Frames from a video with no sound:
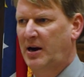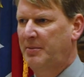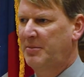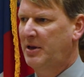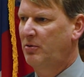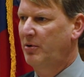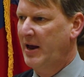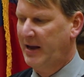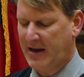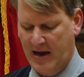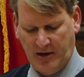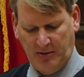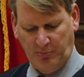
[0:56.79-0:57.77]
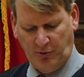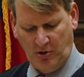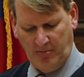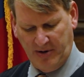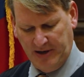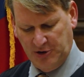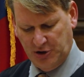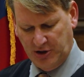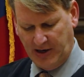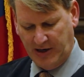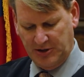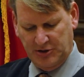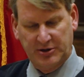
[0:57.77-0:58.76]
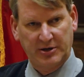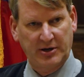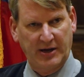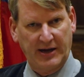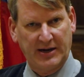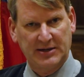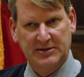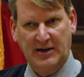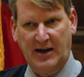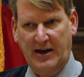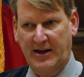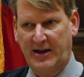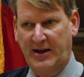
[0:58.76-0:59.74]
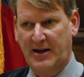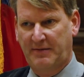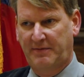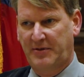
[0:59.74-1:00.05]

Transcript: I'm the Gwinnett County Probate Judge, and I have